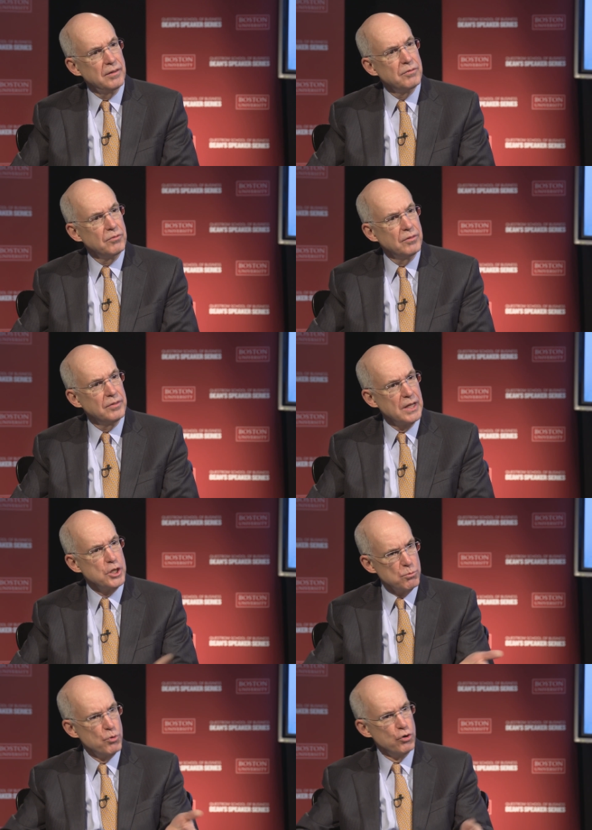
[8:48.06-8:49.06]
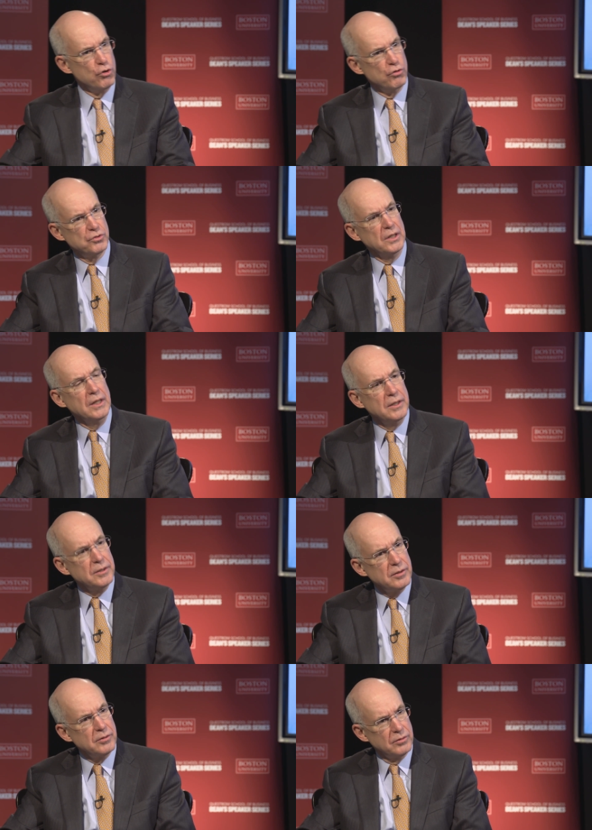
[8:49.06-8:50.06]
we then switched on and we
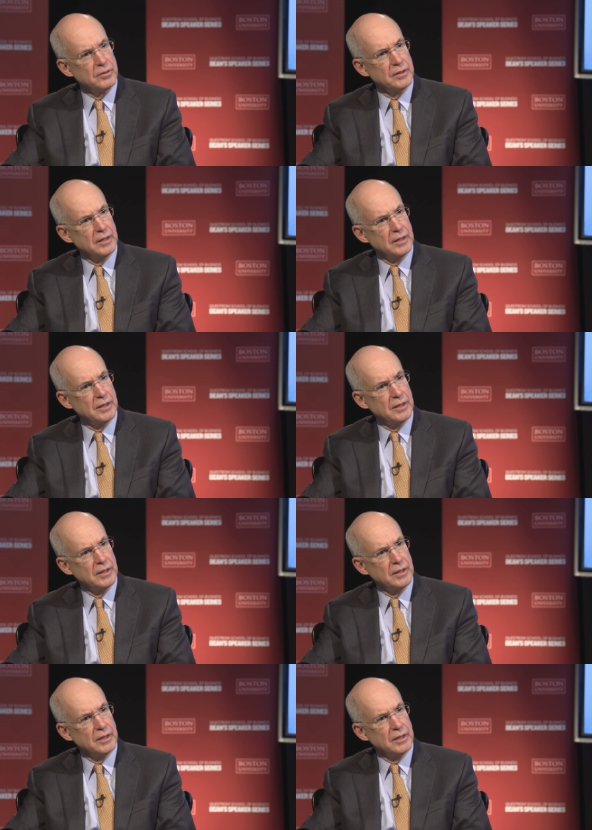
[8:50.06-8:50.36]
moved, and,